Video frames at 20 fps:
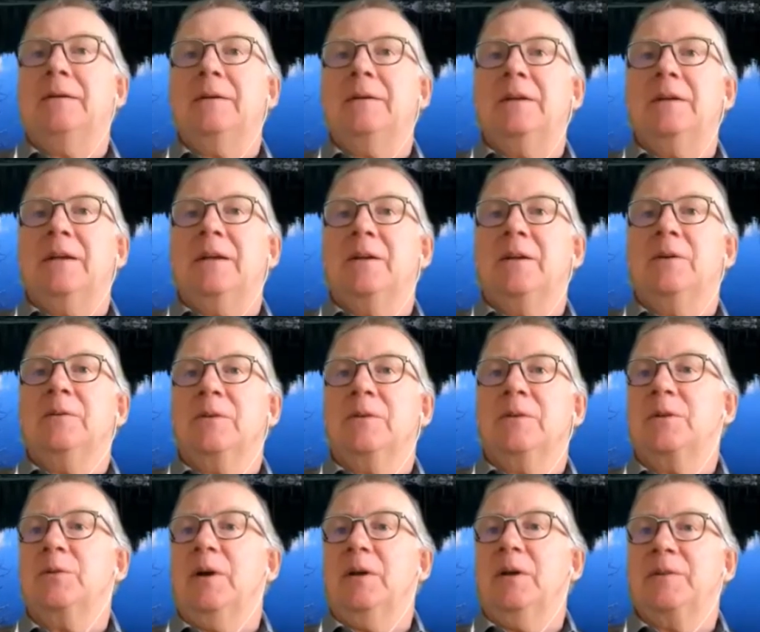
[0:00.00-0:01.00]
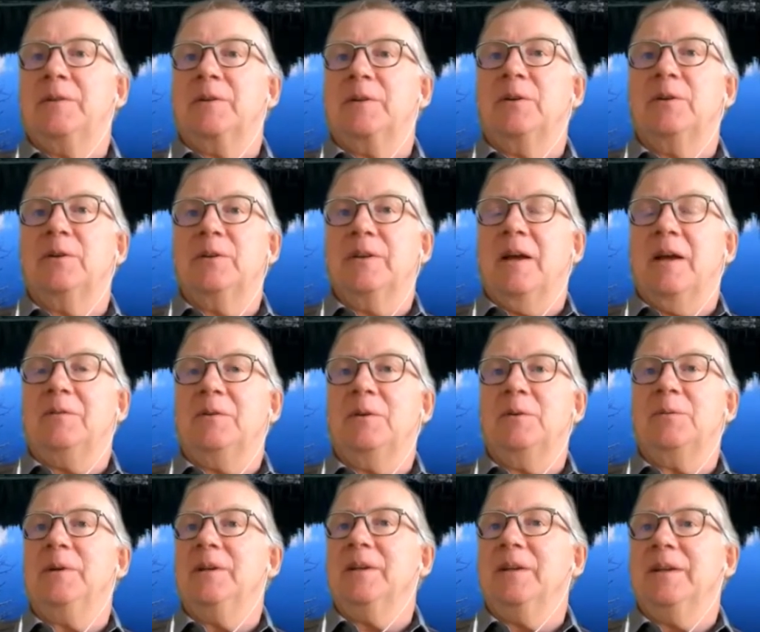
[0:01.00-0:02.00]
you know, the 12-year-old level
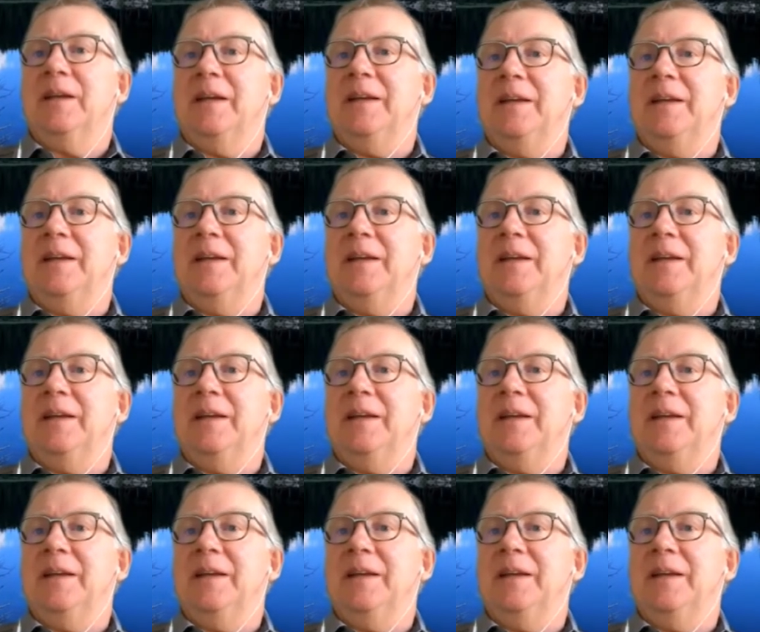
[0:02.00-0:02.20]
really